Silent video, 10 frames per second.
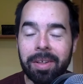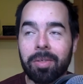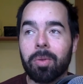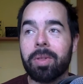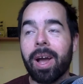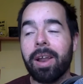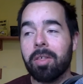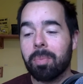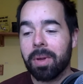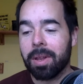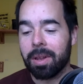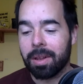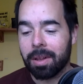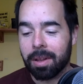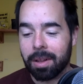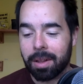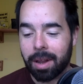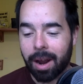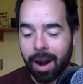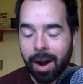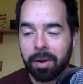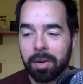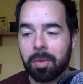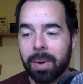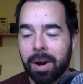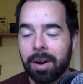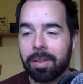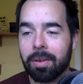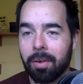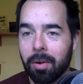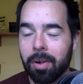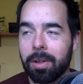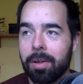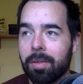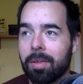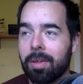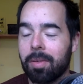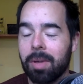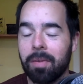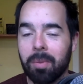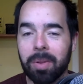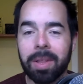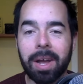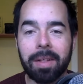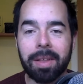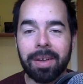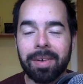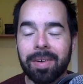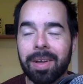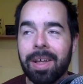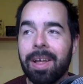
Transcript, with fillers: So that has been the hardest part to all this. So even with that there,